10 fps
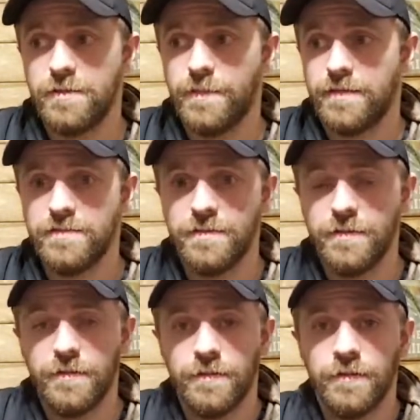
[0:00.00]
best.
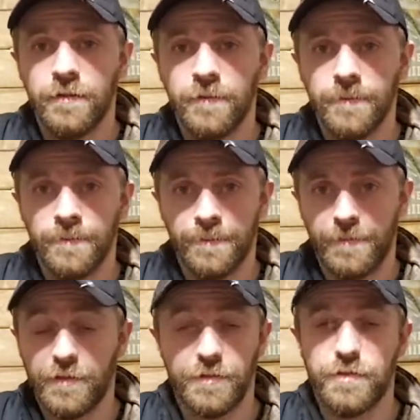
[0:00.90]

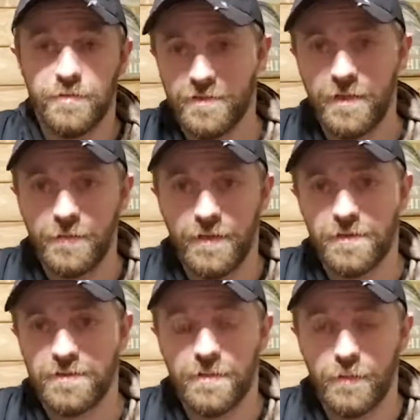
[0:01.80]
They're used
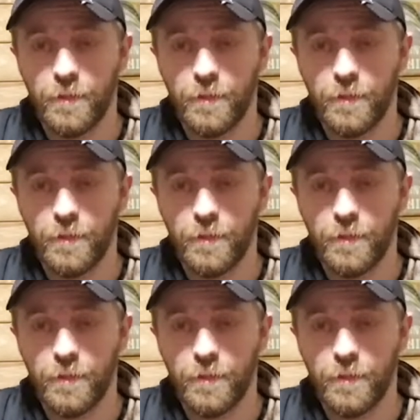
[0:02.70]
anyways. The